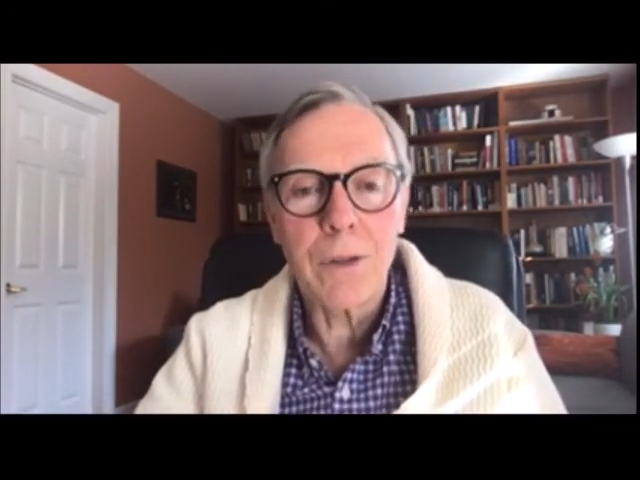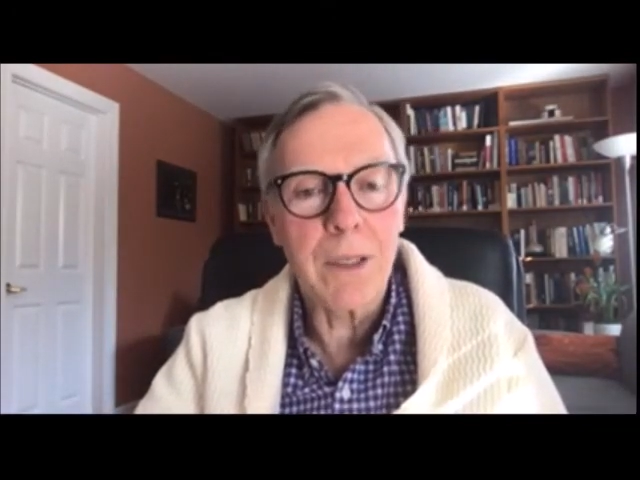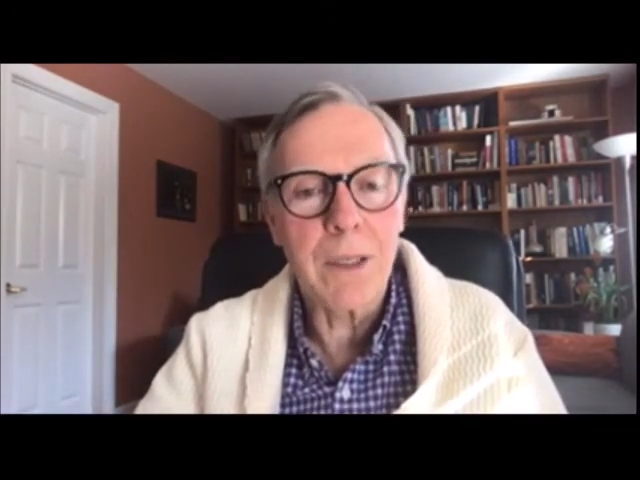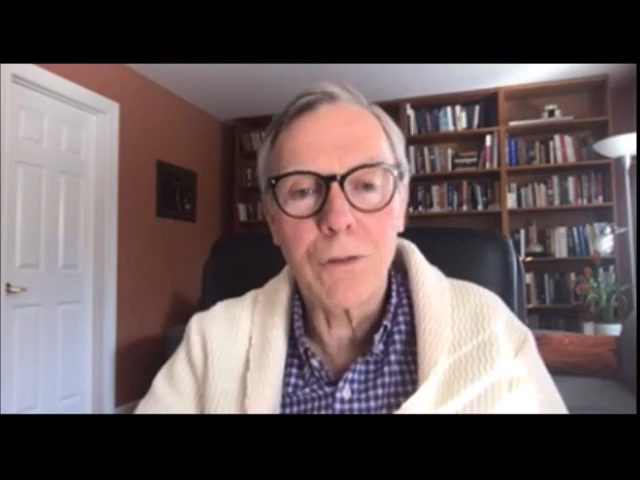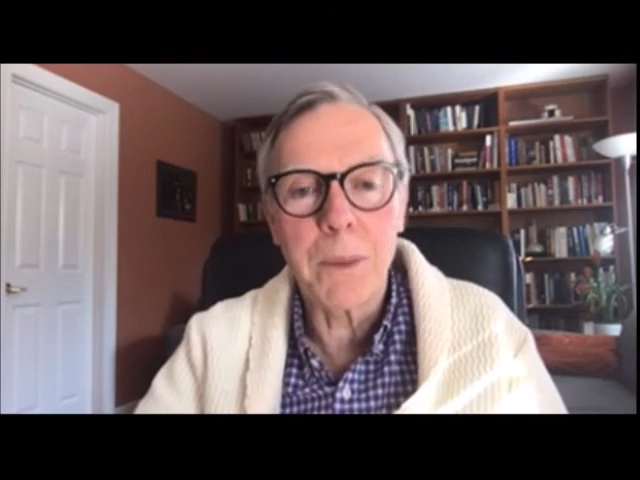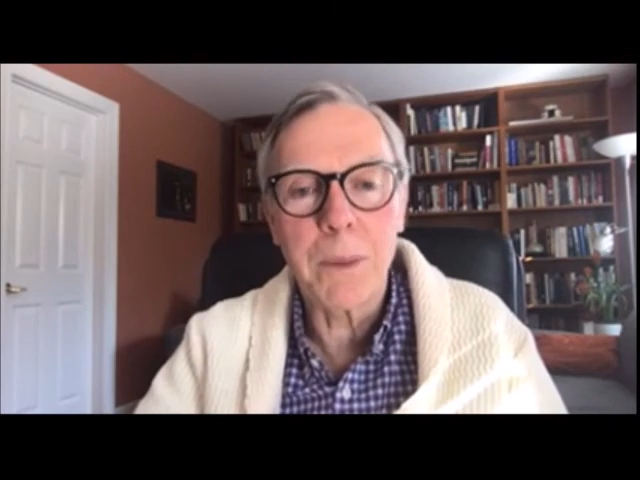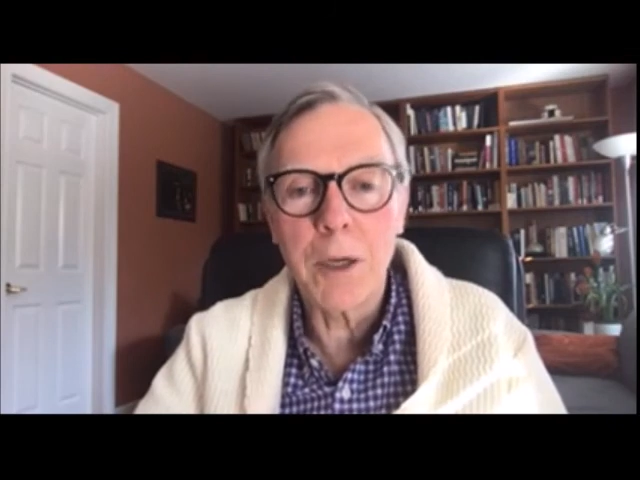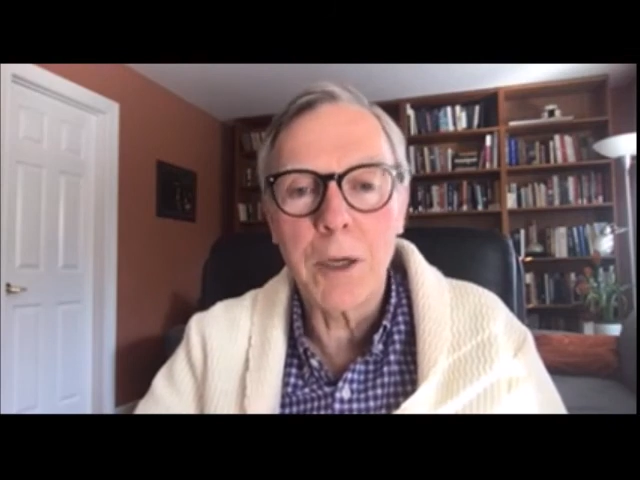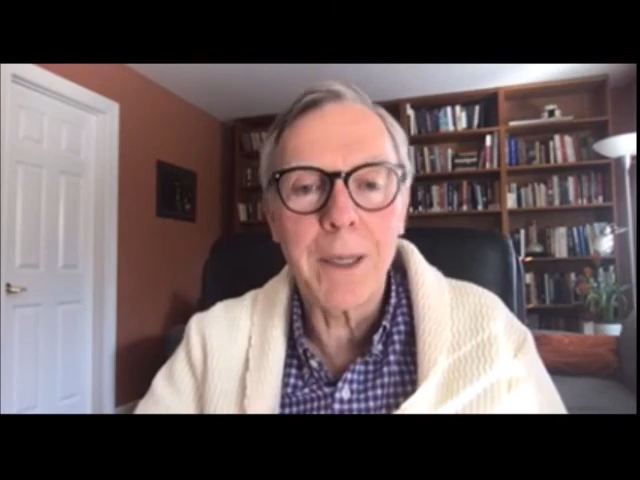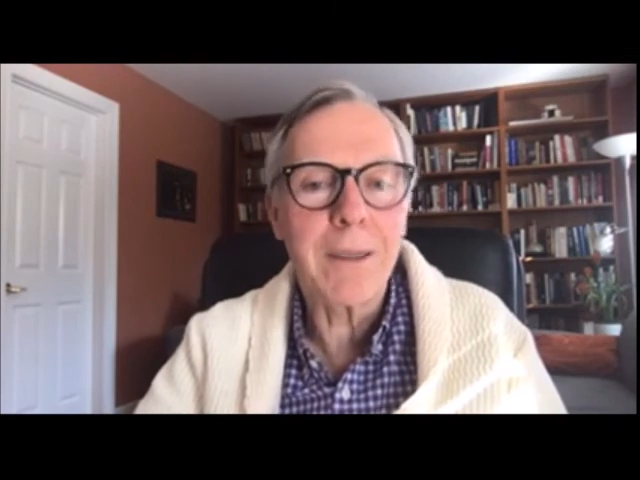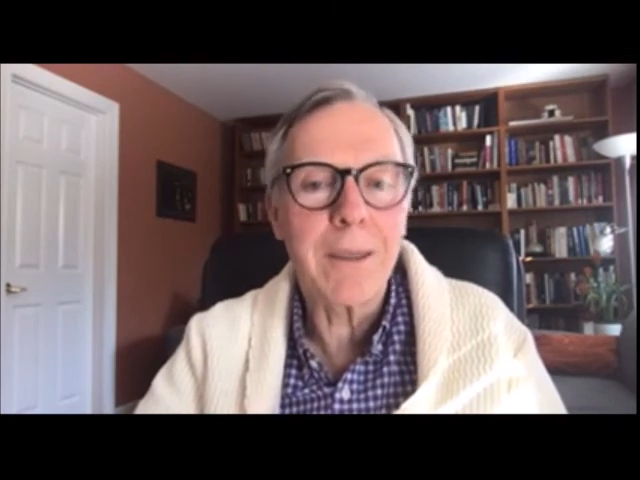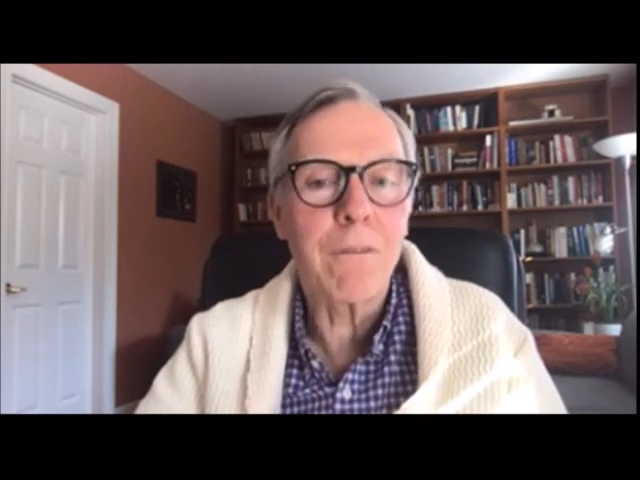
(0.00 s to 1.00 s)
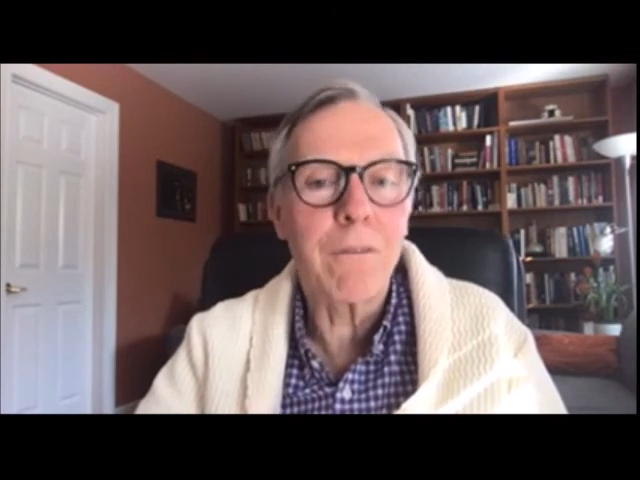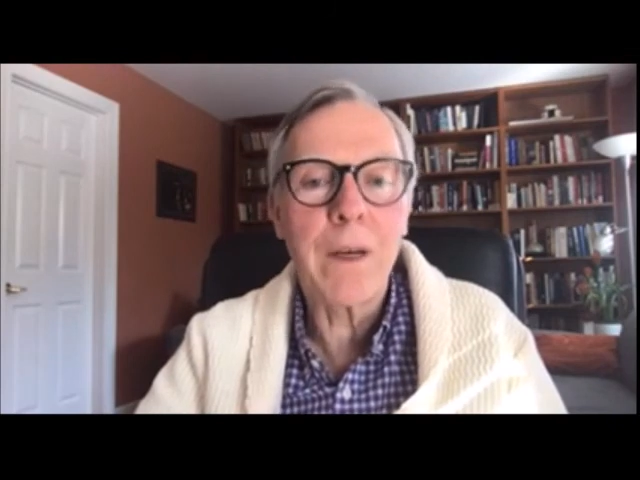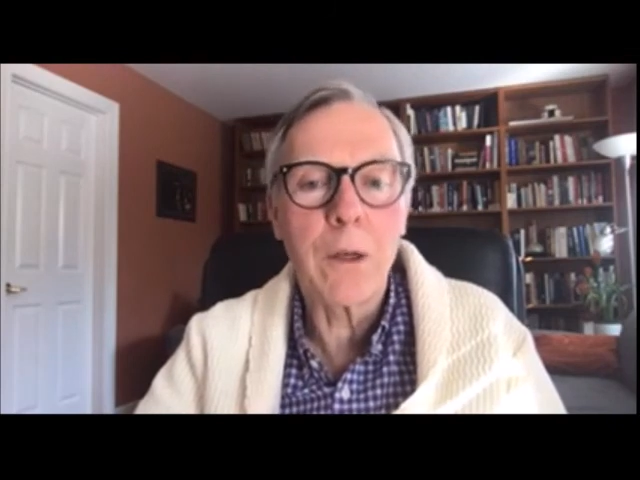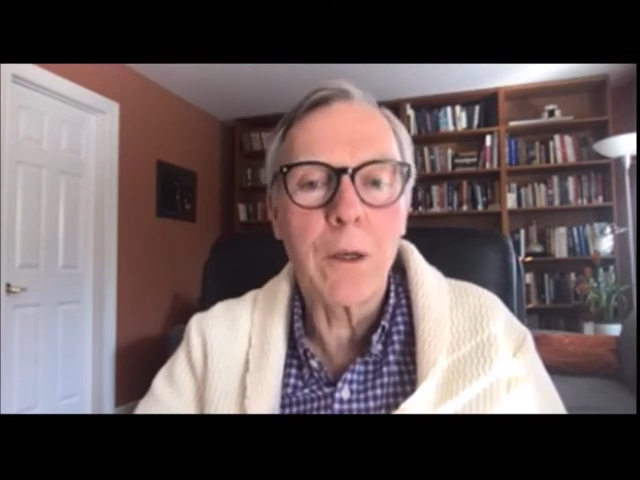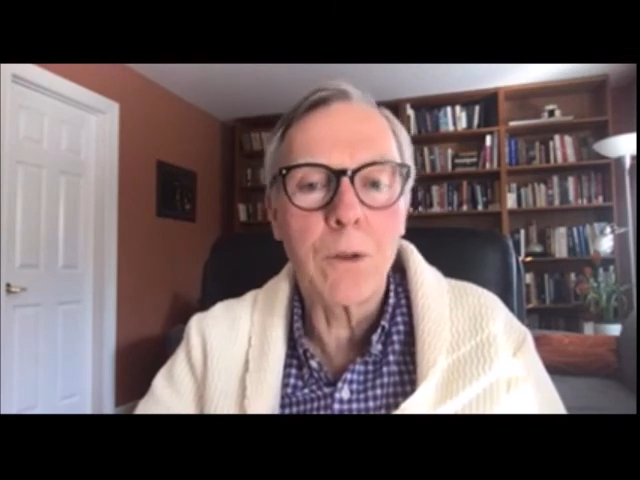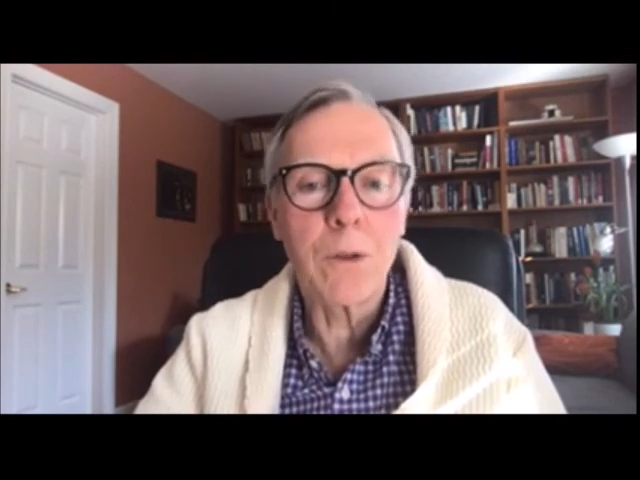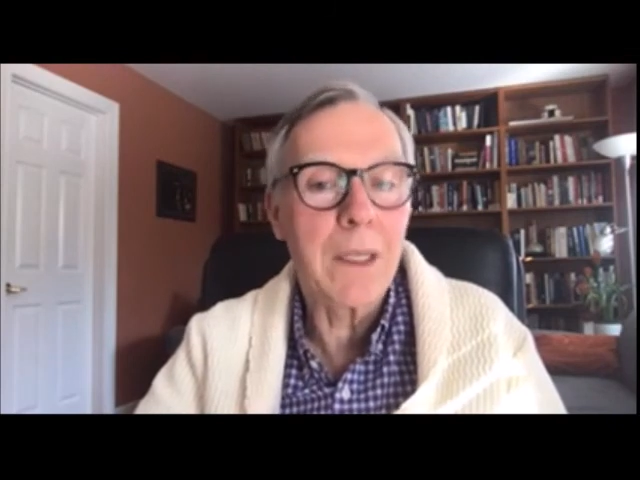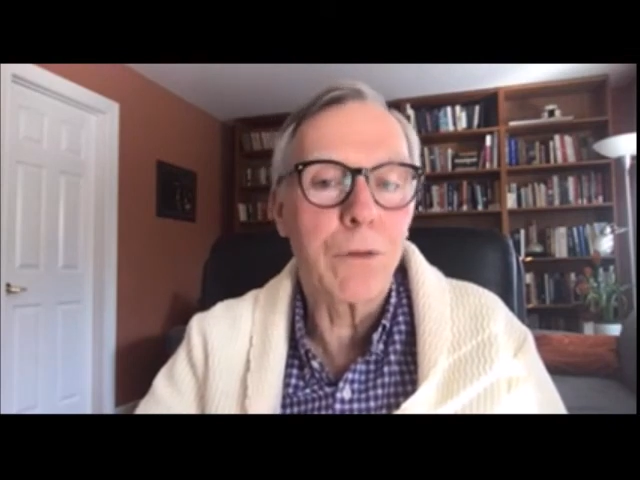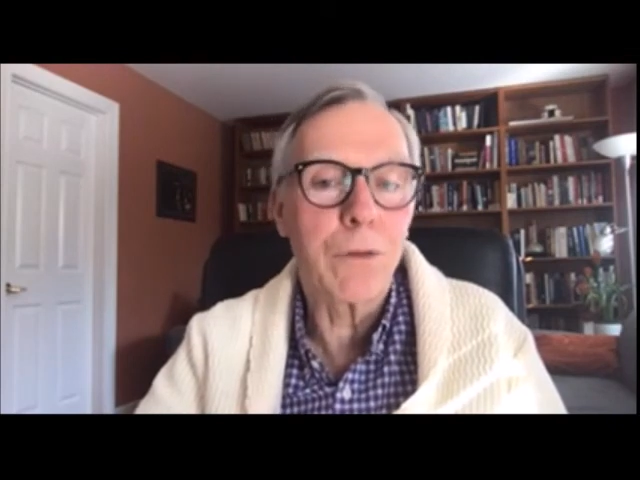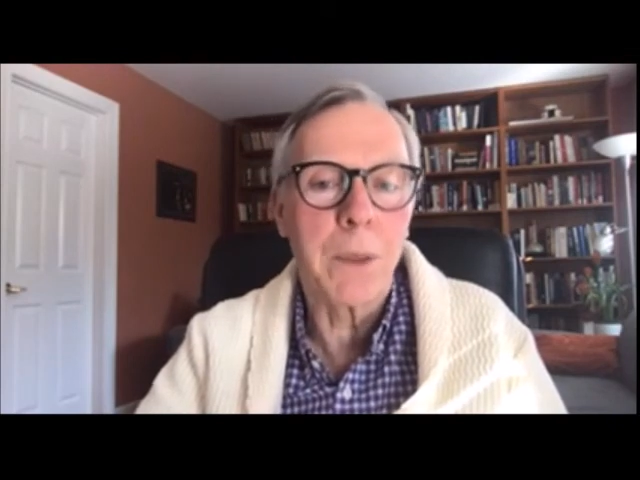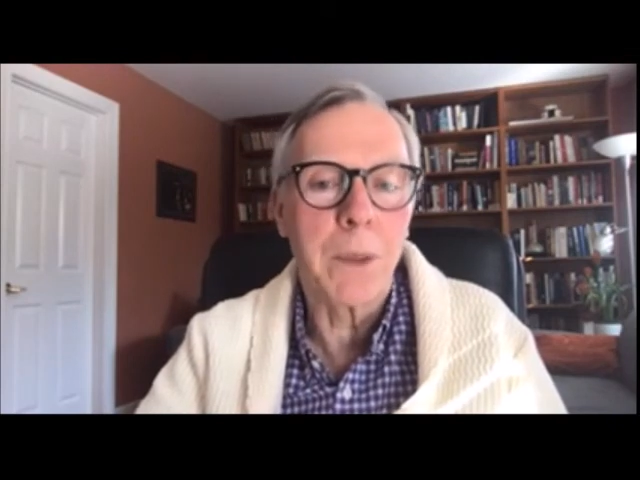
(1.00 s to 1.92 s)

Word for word: experiment that failed dismally